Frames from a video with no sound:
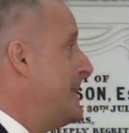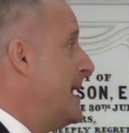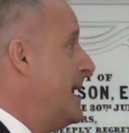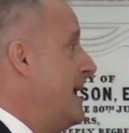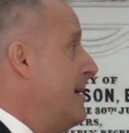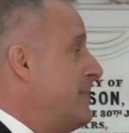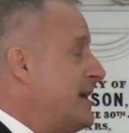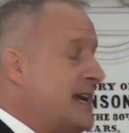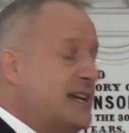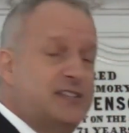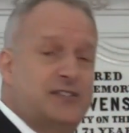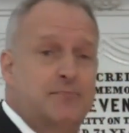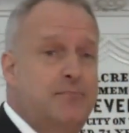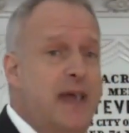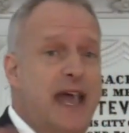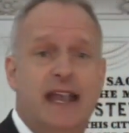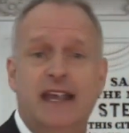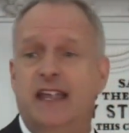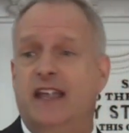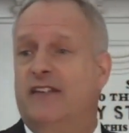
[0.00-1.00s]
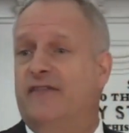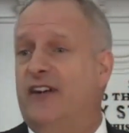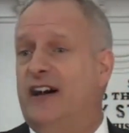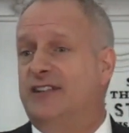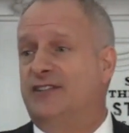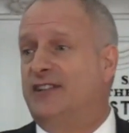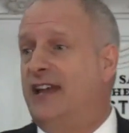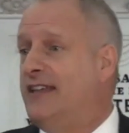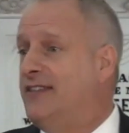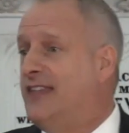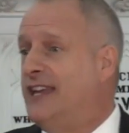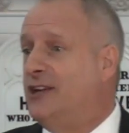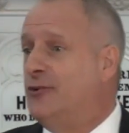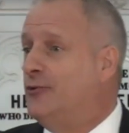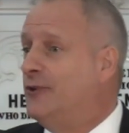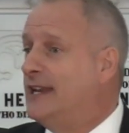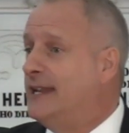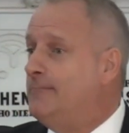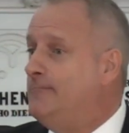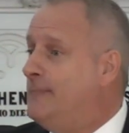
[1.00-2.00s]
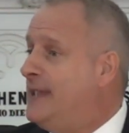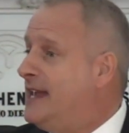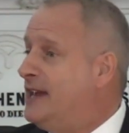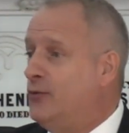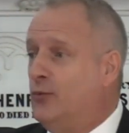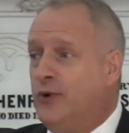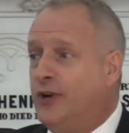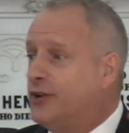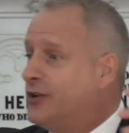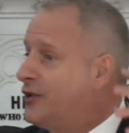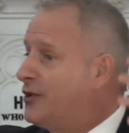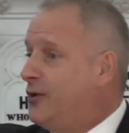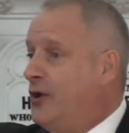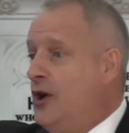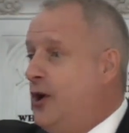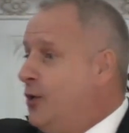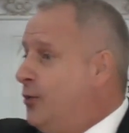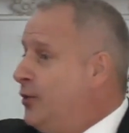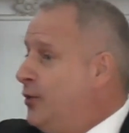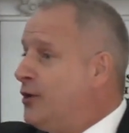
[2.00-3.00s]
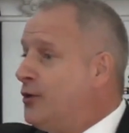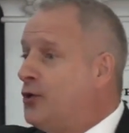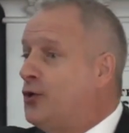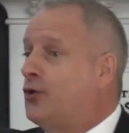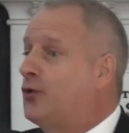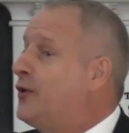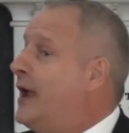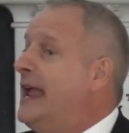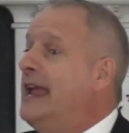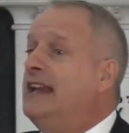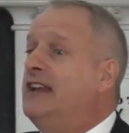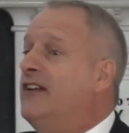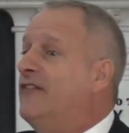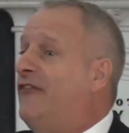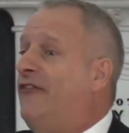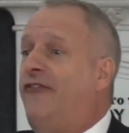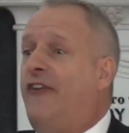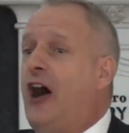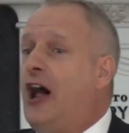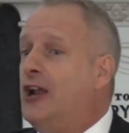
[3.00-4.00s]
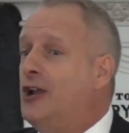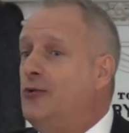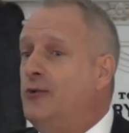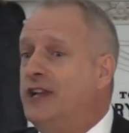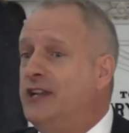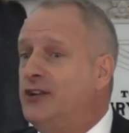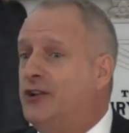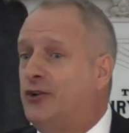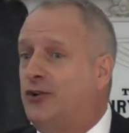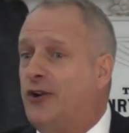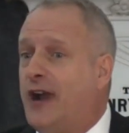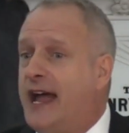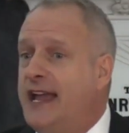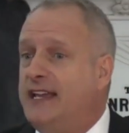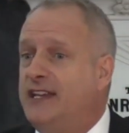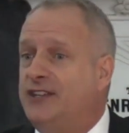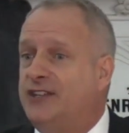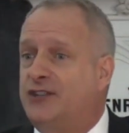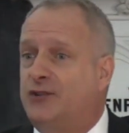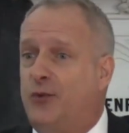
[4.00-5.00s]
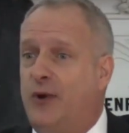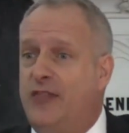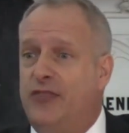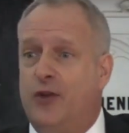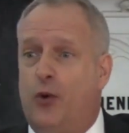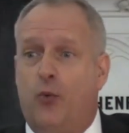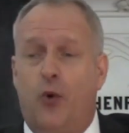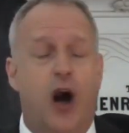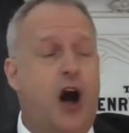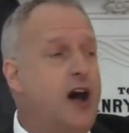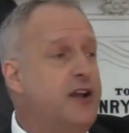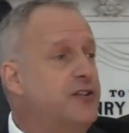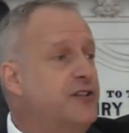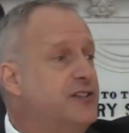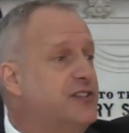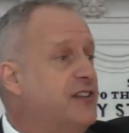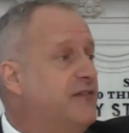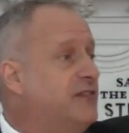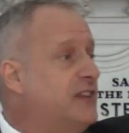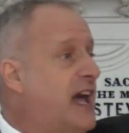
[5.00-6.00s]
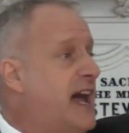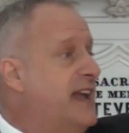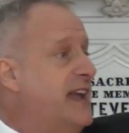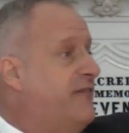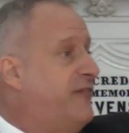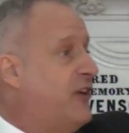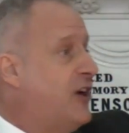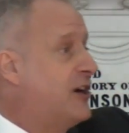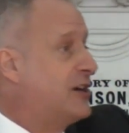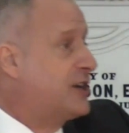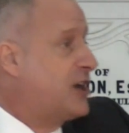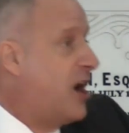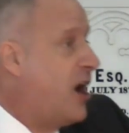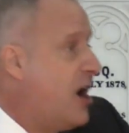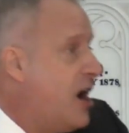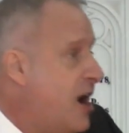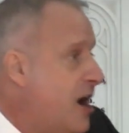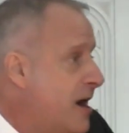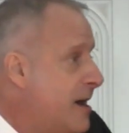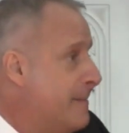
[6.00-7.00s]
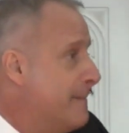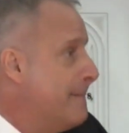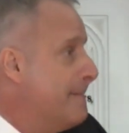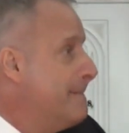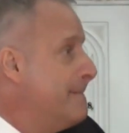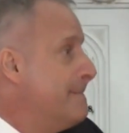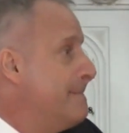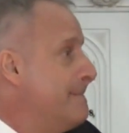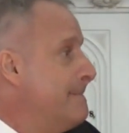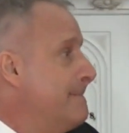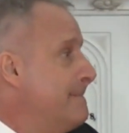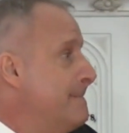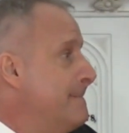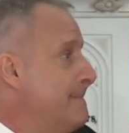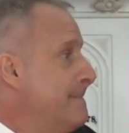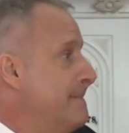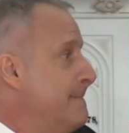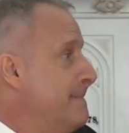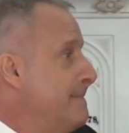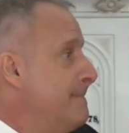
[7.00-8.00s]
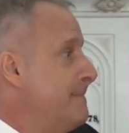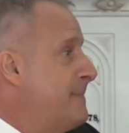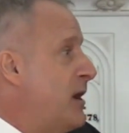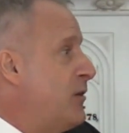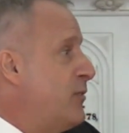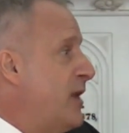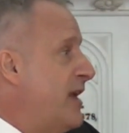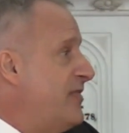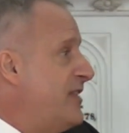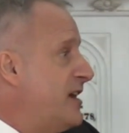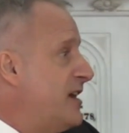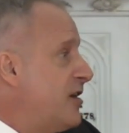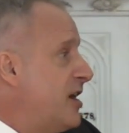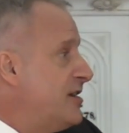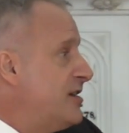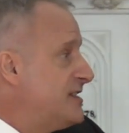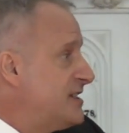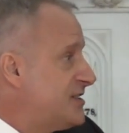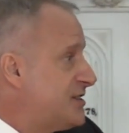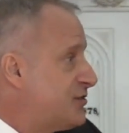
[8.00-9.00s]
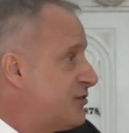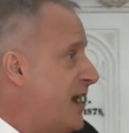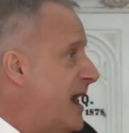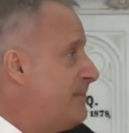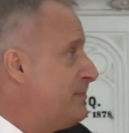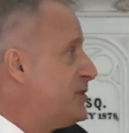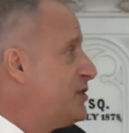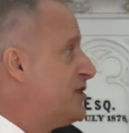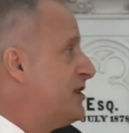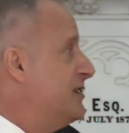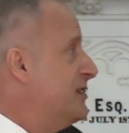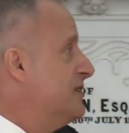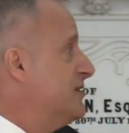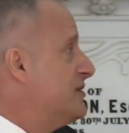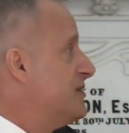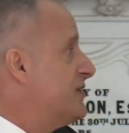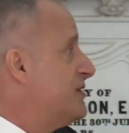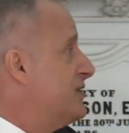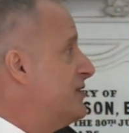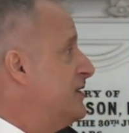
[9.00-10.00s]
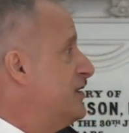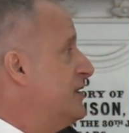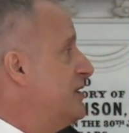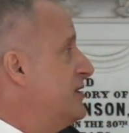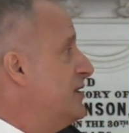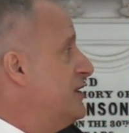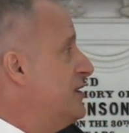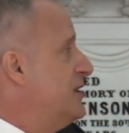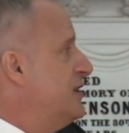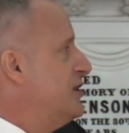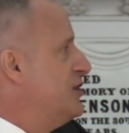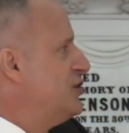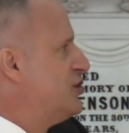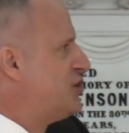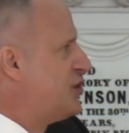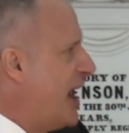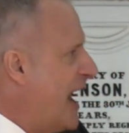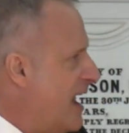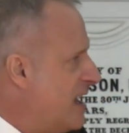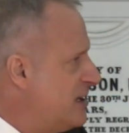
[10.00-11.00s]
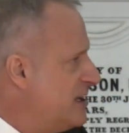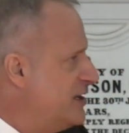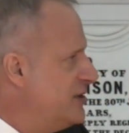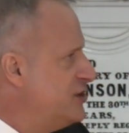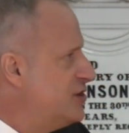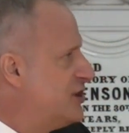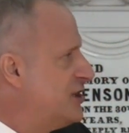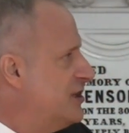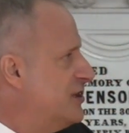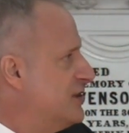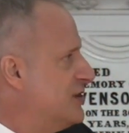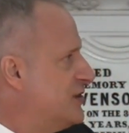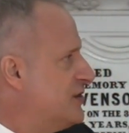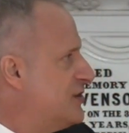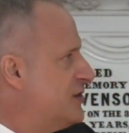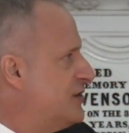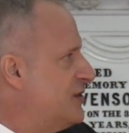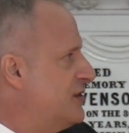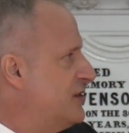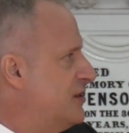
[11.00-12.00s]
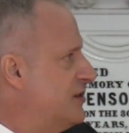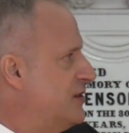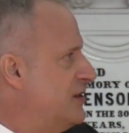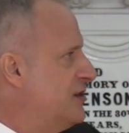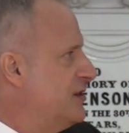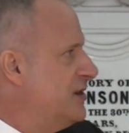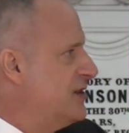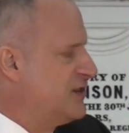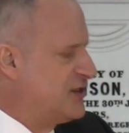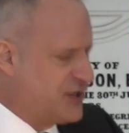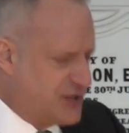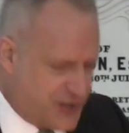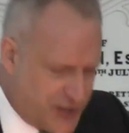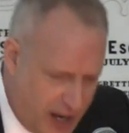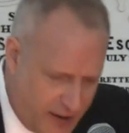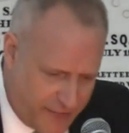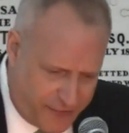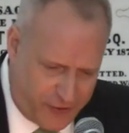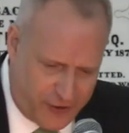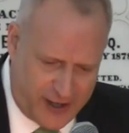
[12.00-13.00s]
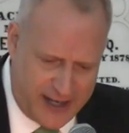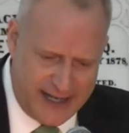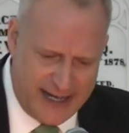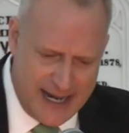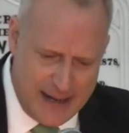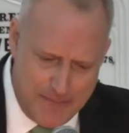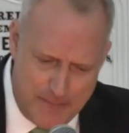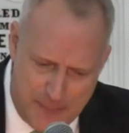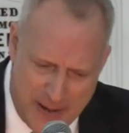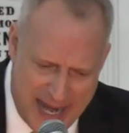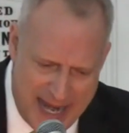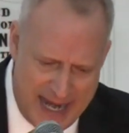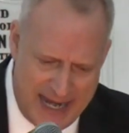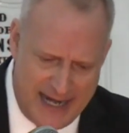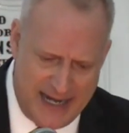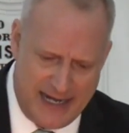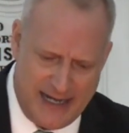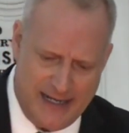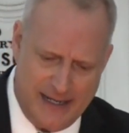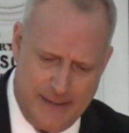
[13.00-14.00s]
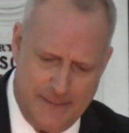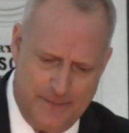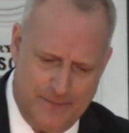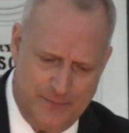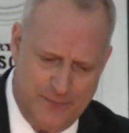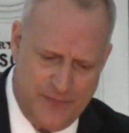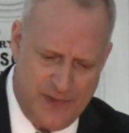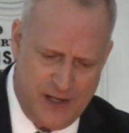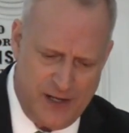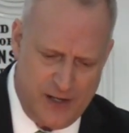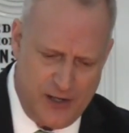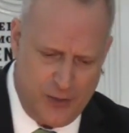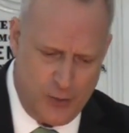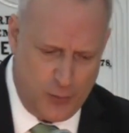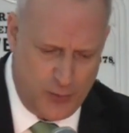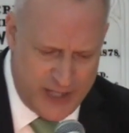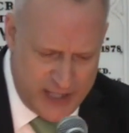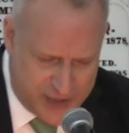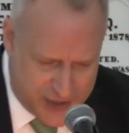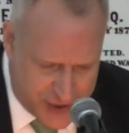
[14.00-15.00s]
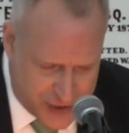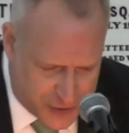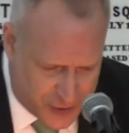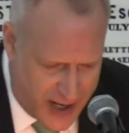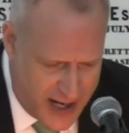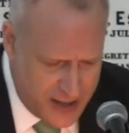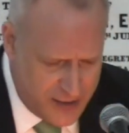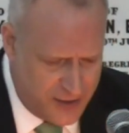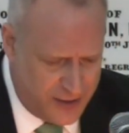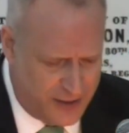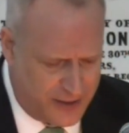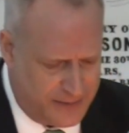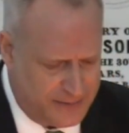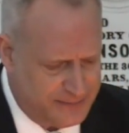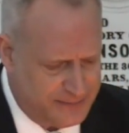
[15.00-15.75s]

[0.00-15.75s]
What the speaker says: Because many of us, I think, would admit we're great at following Christ when the waters of life are calm, but when there are disruptions, challenges, suffering, and pain, we struggle.